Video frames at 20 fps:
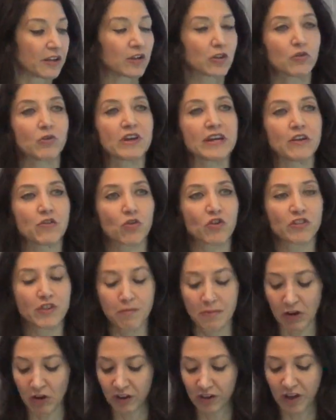including North
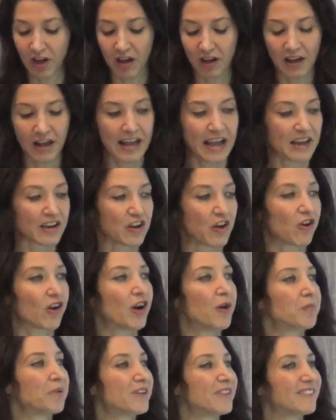America and
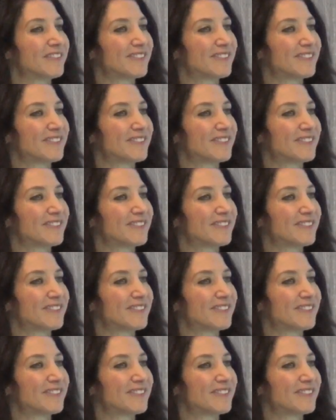Europe.